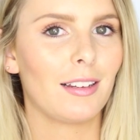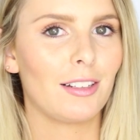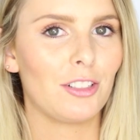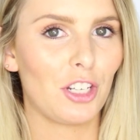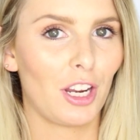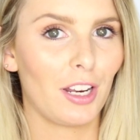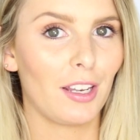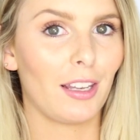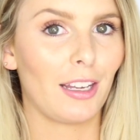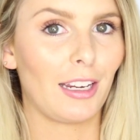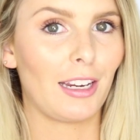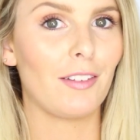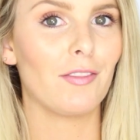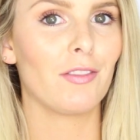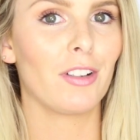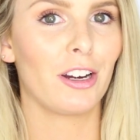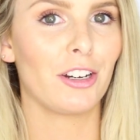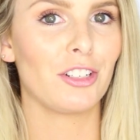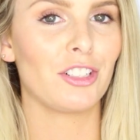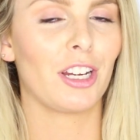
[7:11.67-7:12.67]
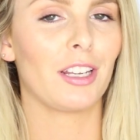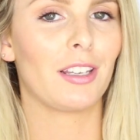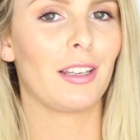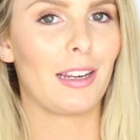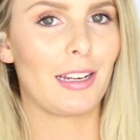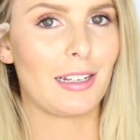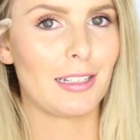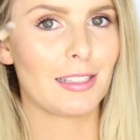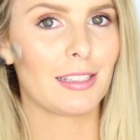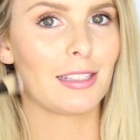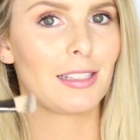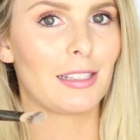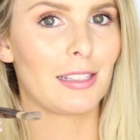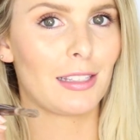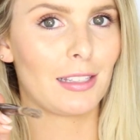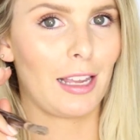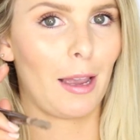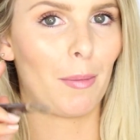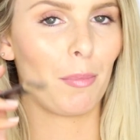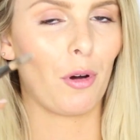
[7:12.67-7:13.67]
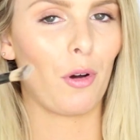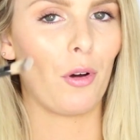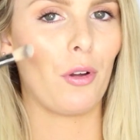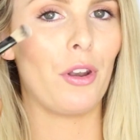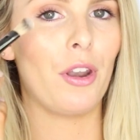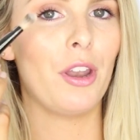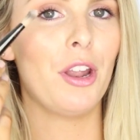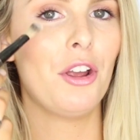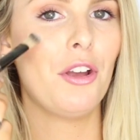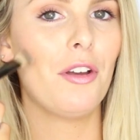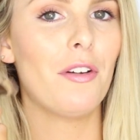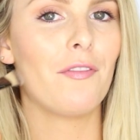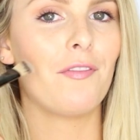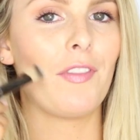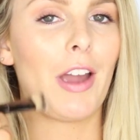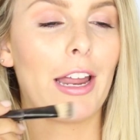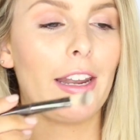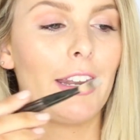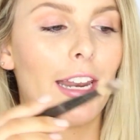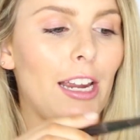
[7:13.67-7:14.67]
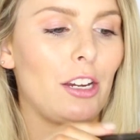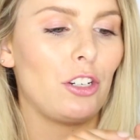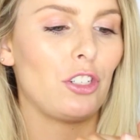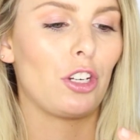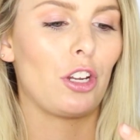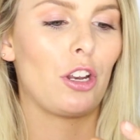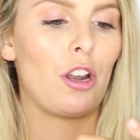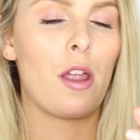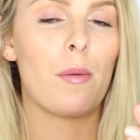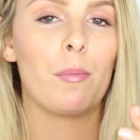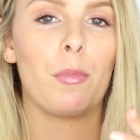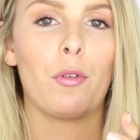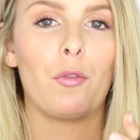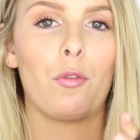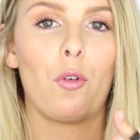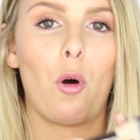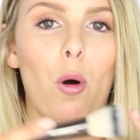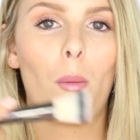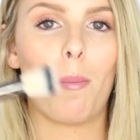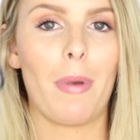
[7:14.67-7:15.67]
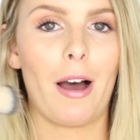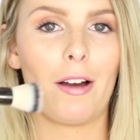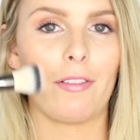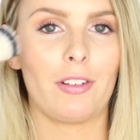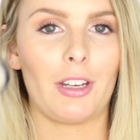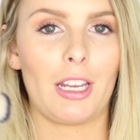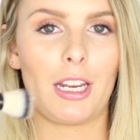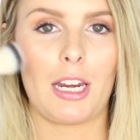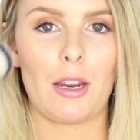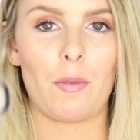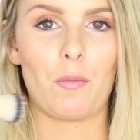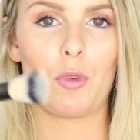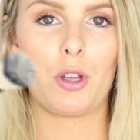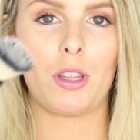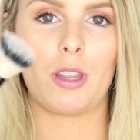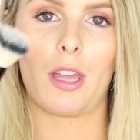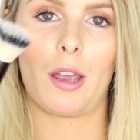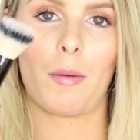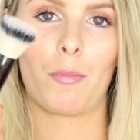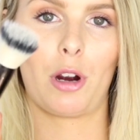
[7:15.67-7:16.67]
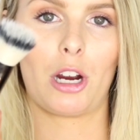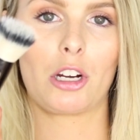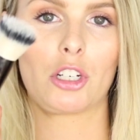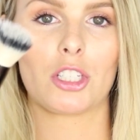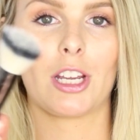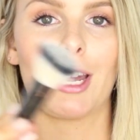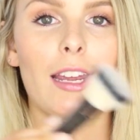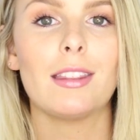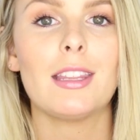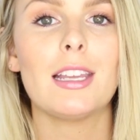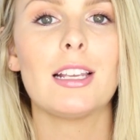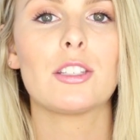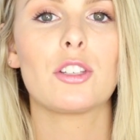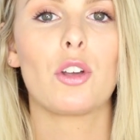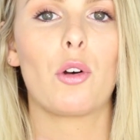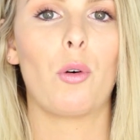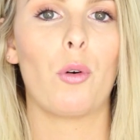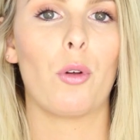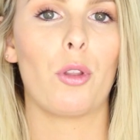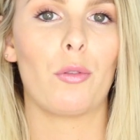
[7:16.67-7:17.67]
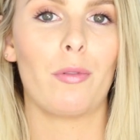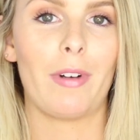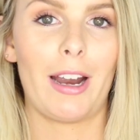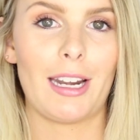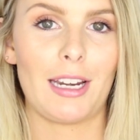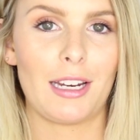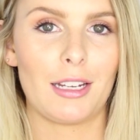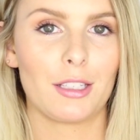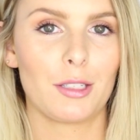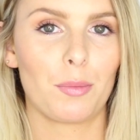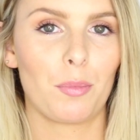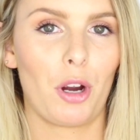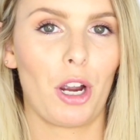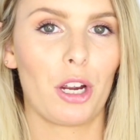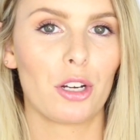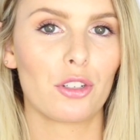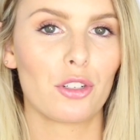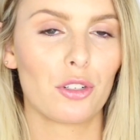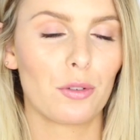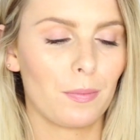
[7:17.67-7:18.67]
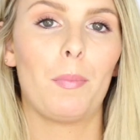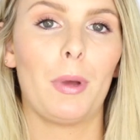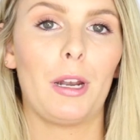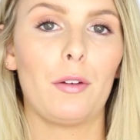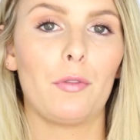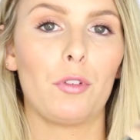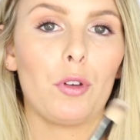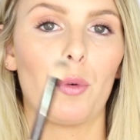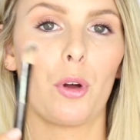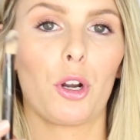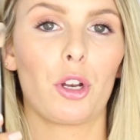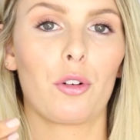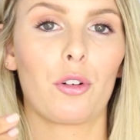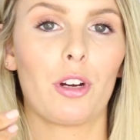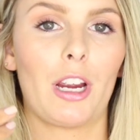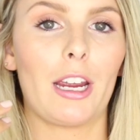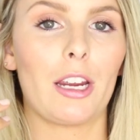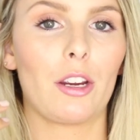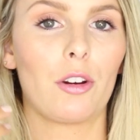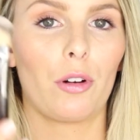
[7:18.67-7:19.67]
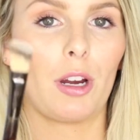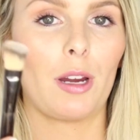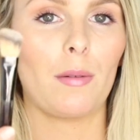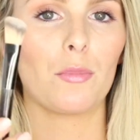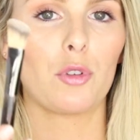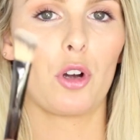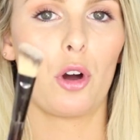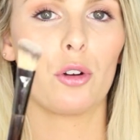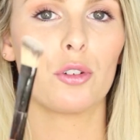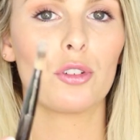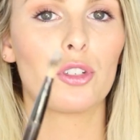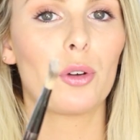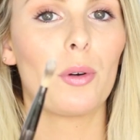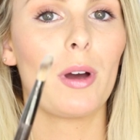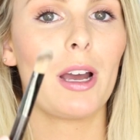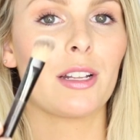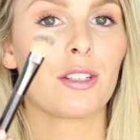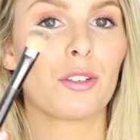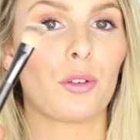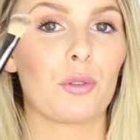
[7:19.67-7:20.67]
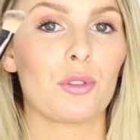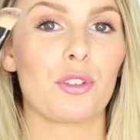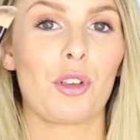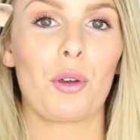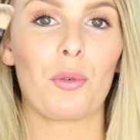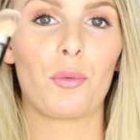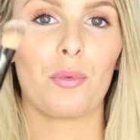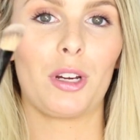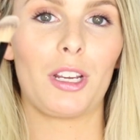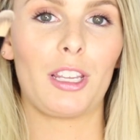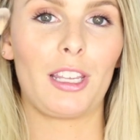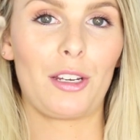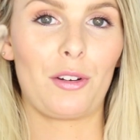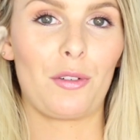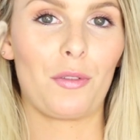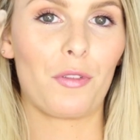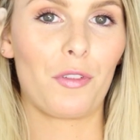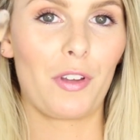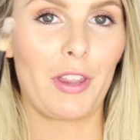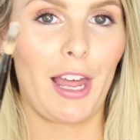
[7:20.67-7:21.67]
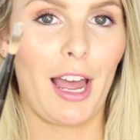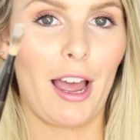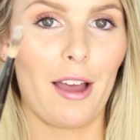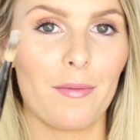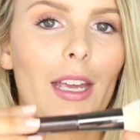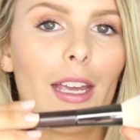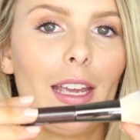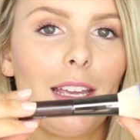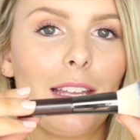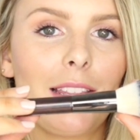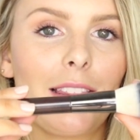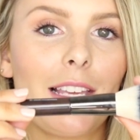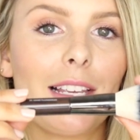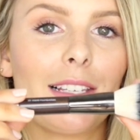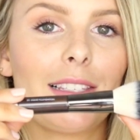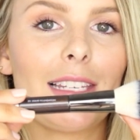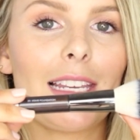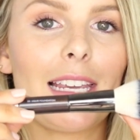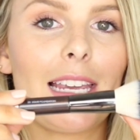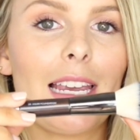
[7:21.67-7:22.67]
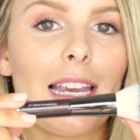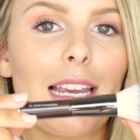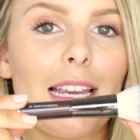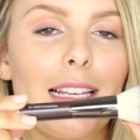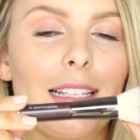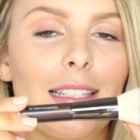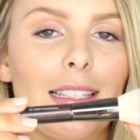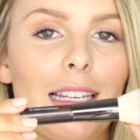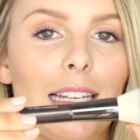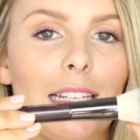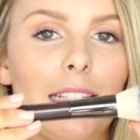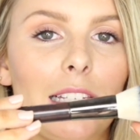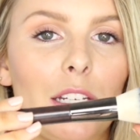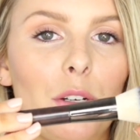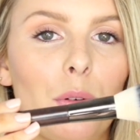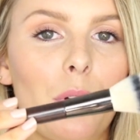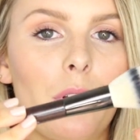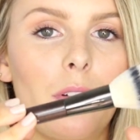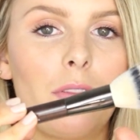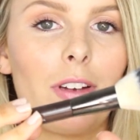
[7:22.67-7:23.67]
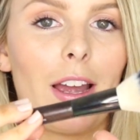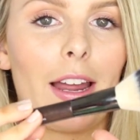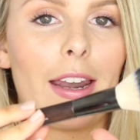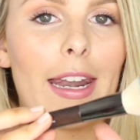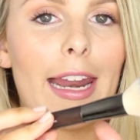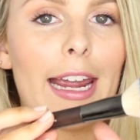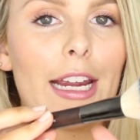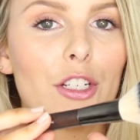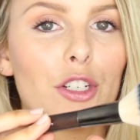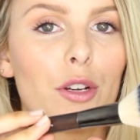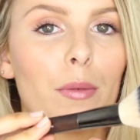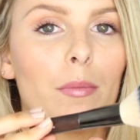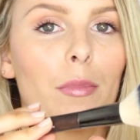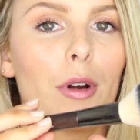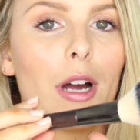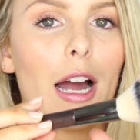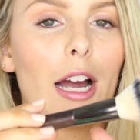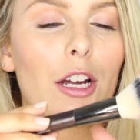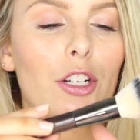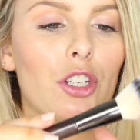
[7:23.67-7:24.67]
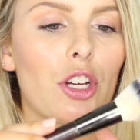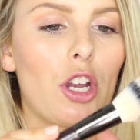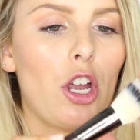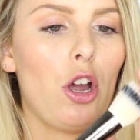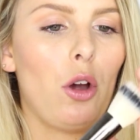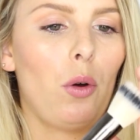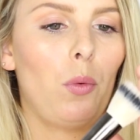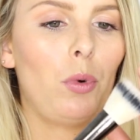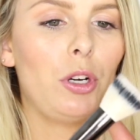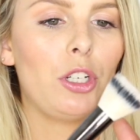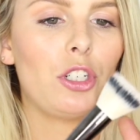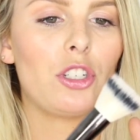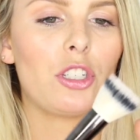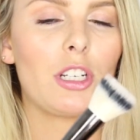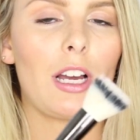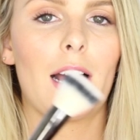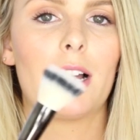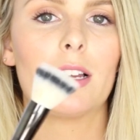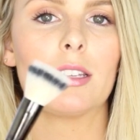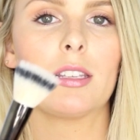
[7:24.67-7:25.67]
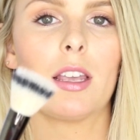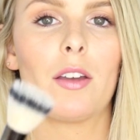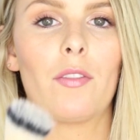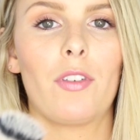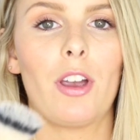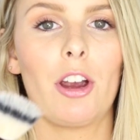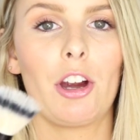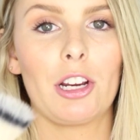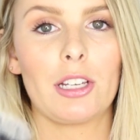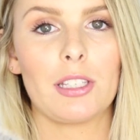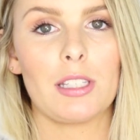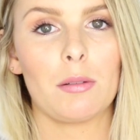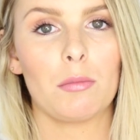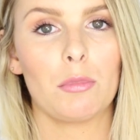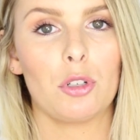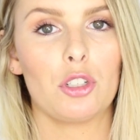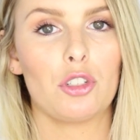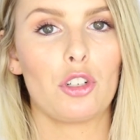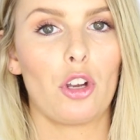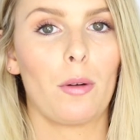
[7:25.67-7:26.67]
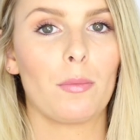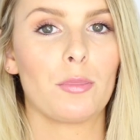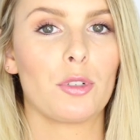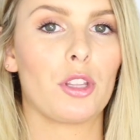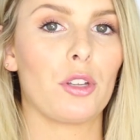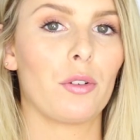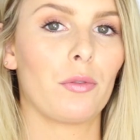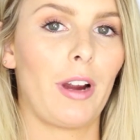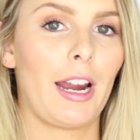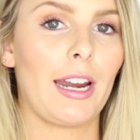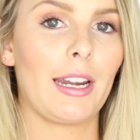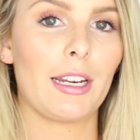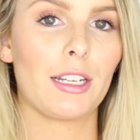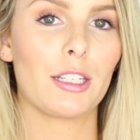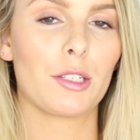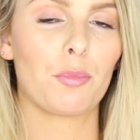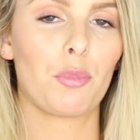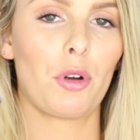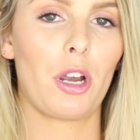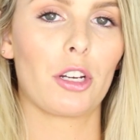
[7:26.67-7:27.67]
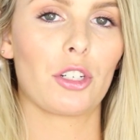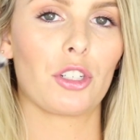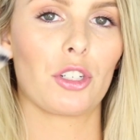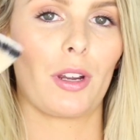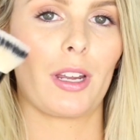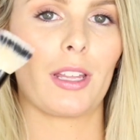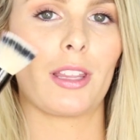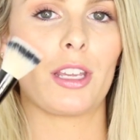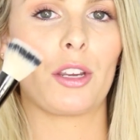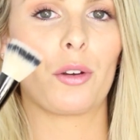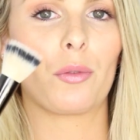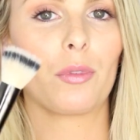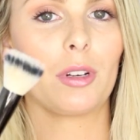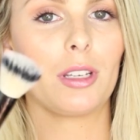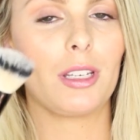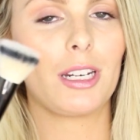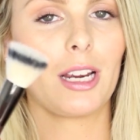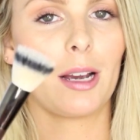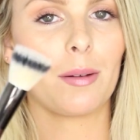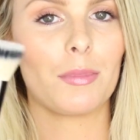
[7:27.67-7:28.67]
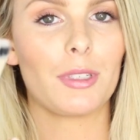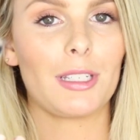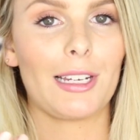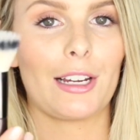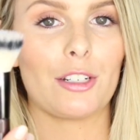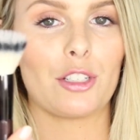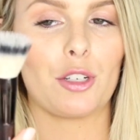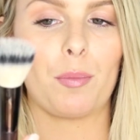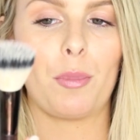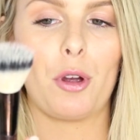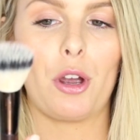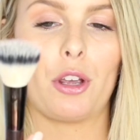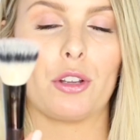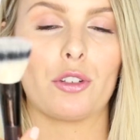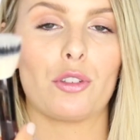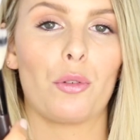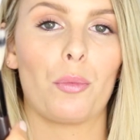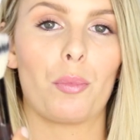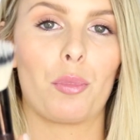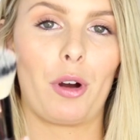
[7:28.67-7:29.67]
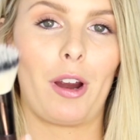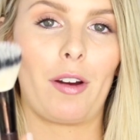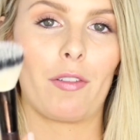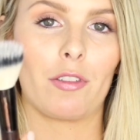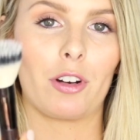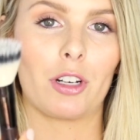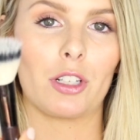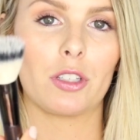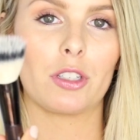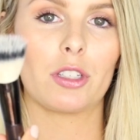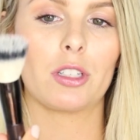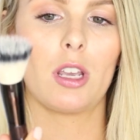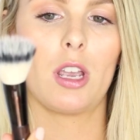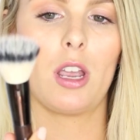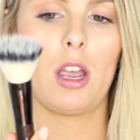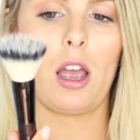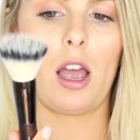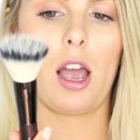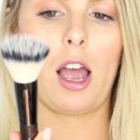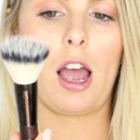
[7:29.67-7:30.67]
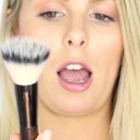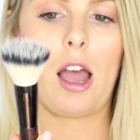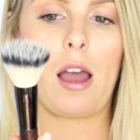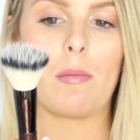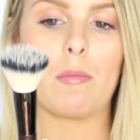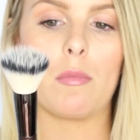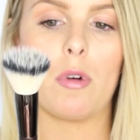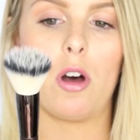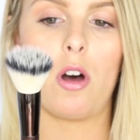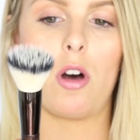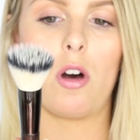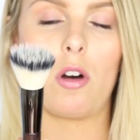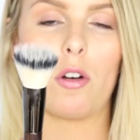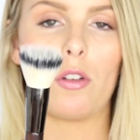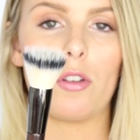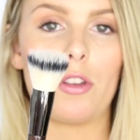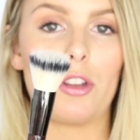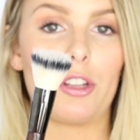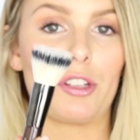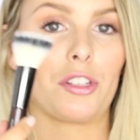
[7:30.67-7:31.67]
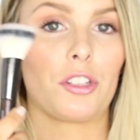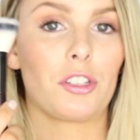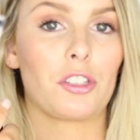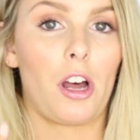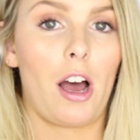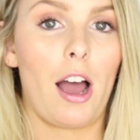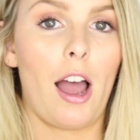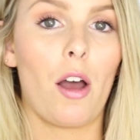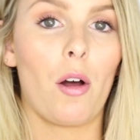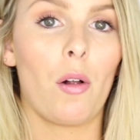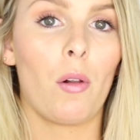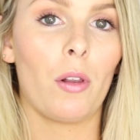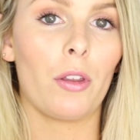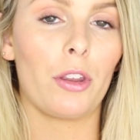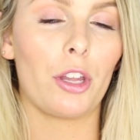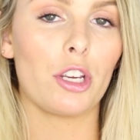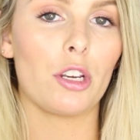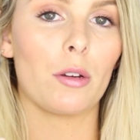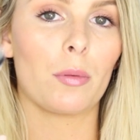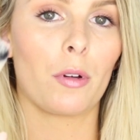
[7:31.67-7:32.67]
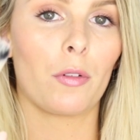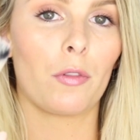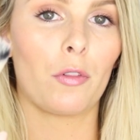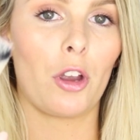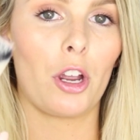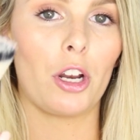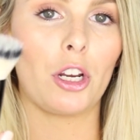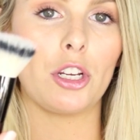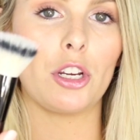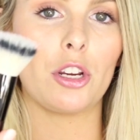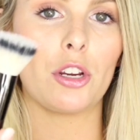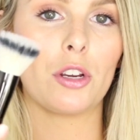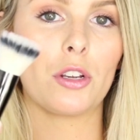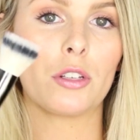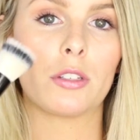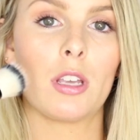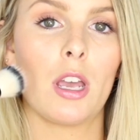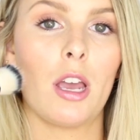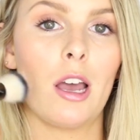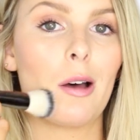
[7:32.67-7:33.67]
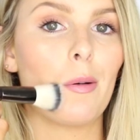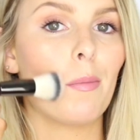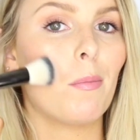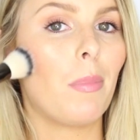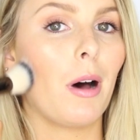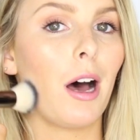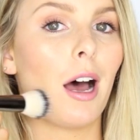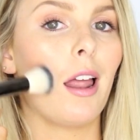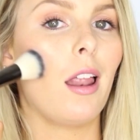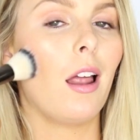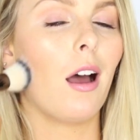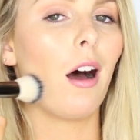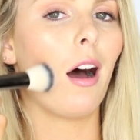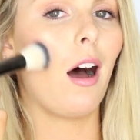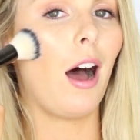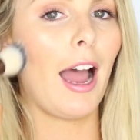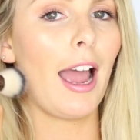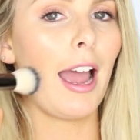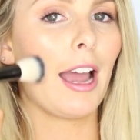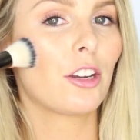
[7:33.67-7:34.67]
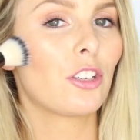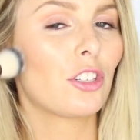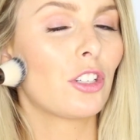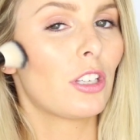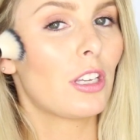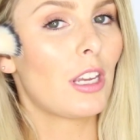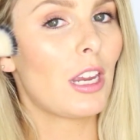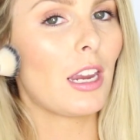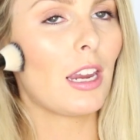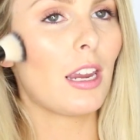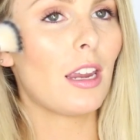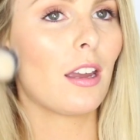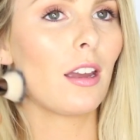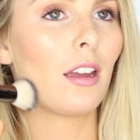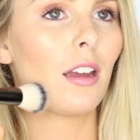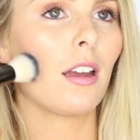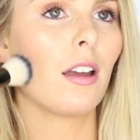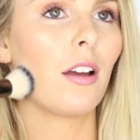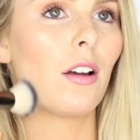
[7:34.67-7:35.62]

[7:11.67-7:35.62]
very gently slap on foundation before buffing it in with a brush like this or the Radiance brush. But if you want to create a cream contour, it's also really good for that. This here is the liquid foundation brush, which does a very similar job to the Radiance brush. So I think it really comes down to personal preference on the style that you prefer to use. But I actually,